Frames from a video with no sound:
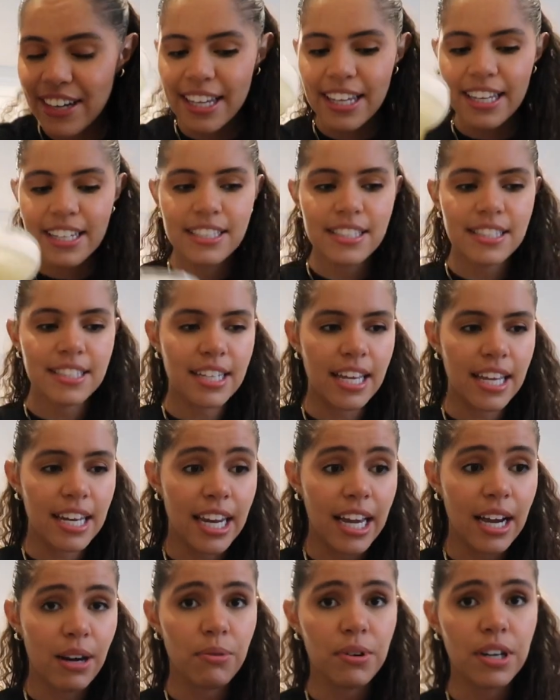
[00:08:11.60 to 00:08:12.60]
it is, and
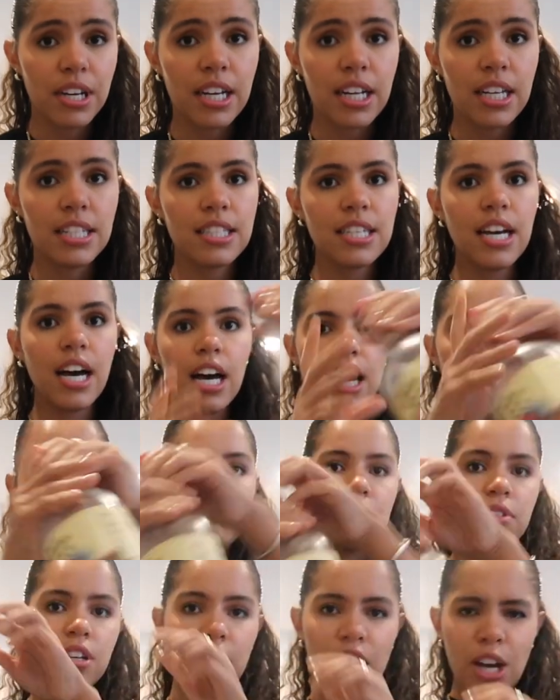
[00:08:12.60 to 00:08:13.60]
now we're gonna
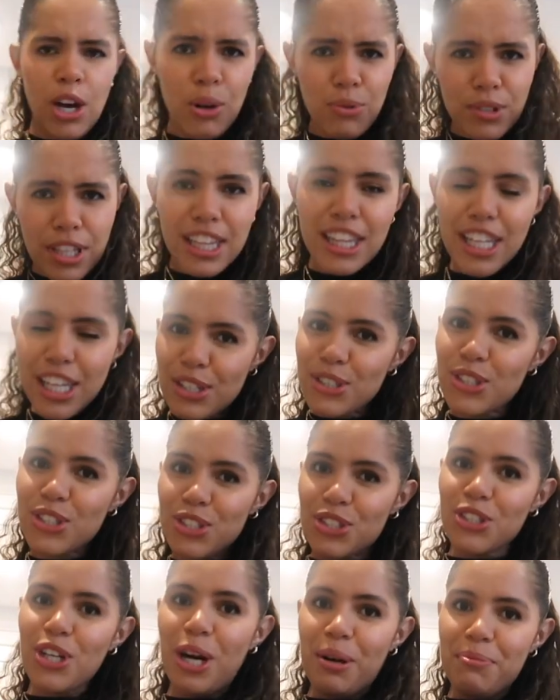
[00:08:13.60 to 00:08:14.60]
top the little
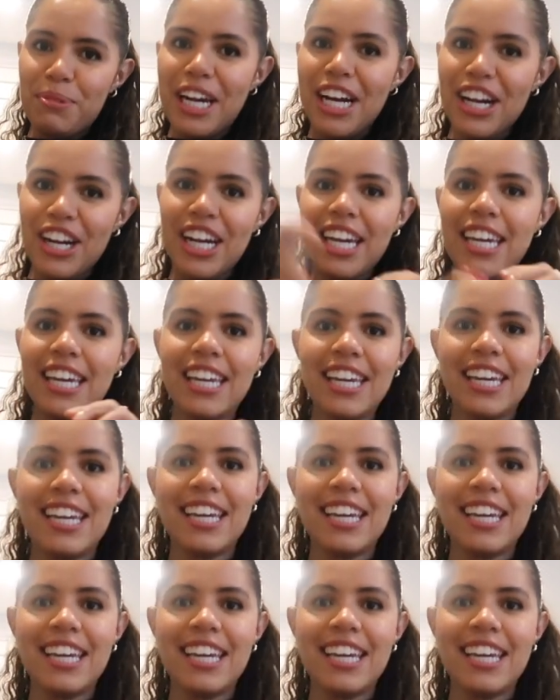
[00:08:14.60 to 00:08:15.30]
strawberry